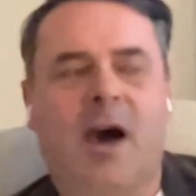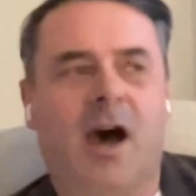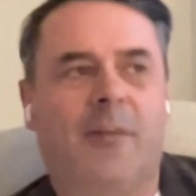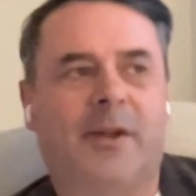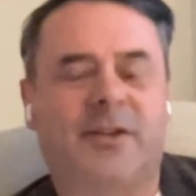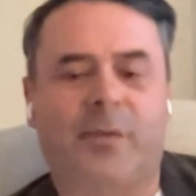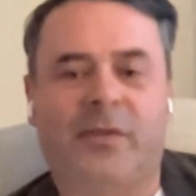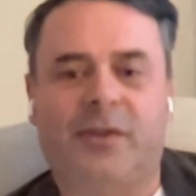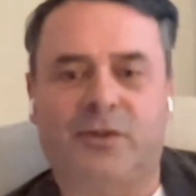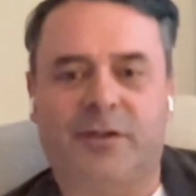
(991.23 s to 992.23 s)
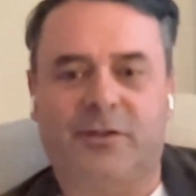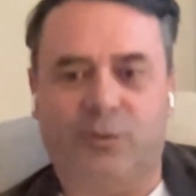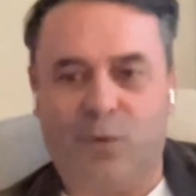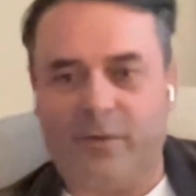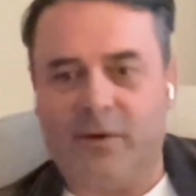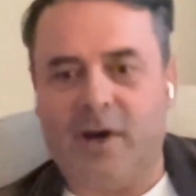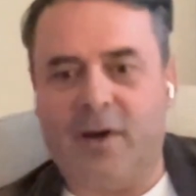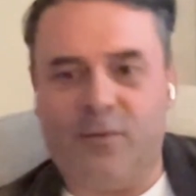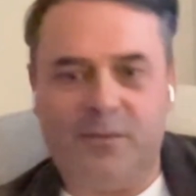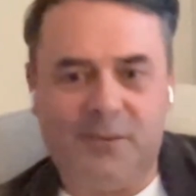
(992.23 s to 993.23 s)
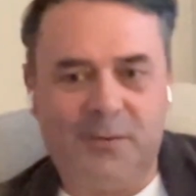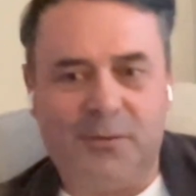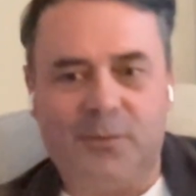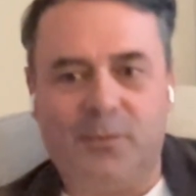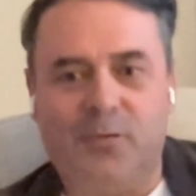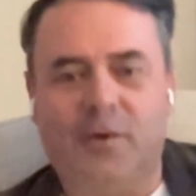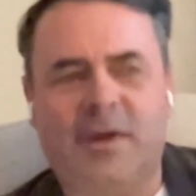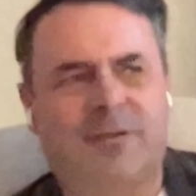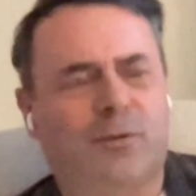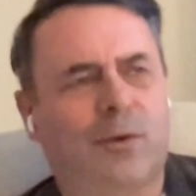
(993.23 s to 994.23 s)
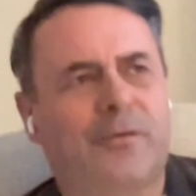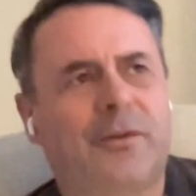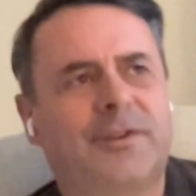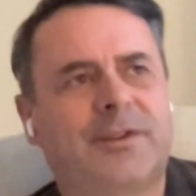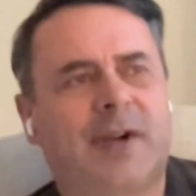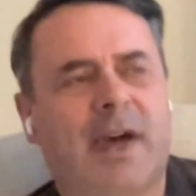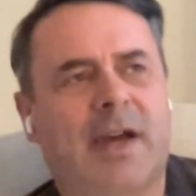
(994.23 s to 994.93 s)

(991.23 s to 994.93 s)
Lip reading: That's something that is it Warfels